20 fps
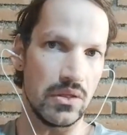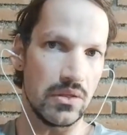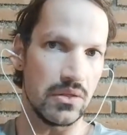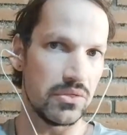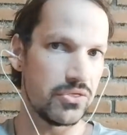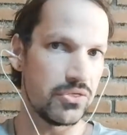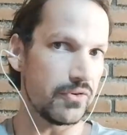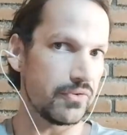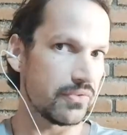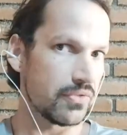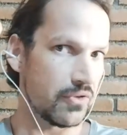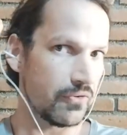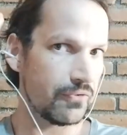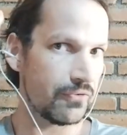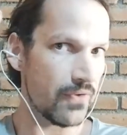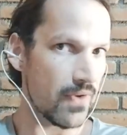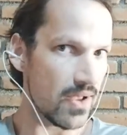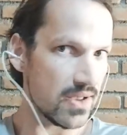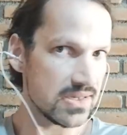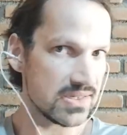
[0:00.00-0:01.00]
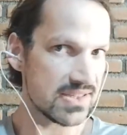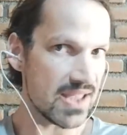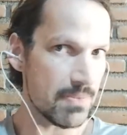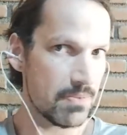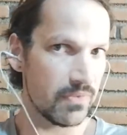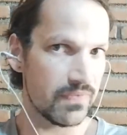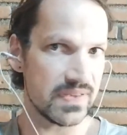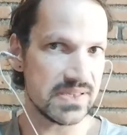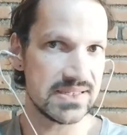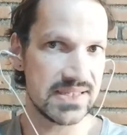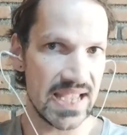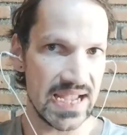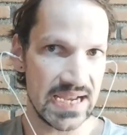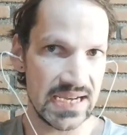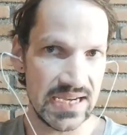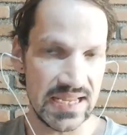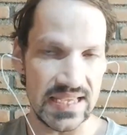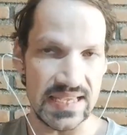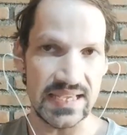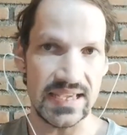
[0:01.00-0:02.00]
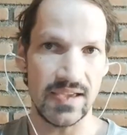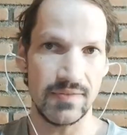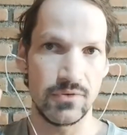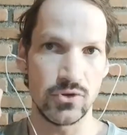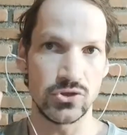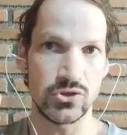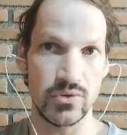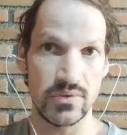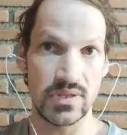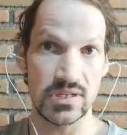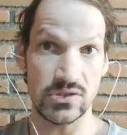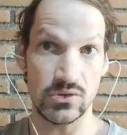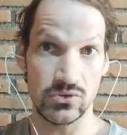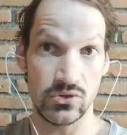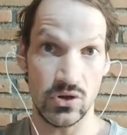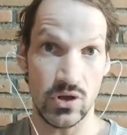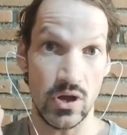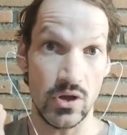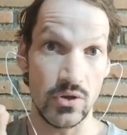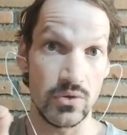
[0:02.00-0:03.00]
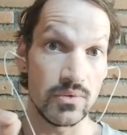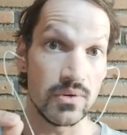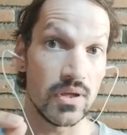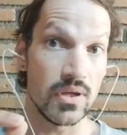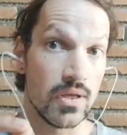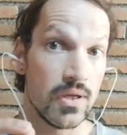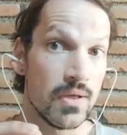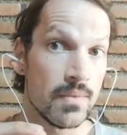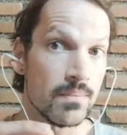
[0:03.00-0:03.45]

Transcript: the first step of this technique, if you're doing this on your own,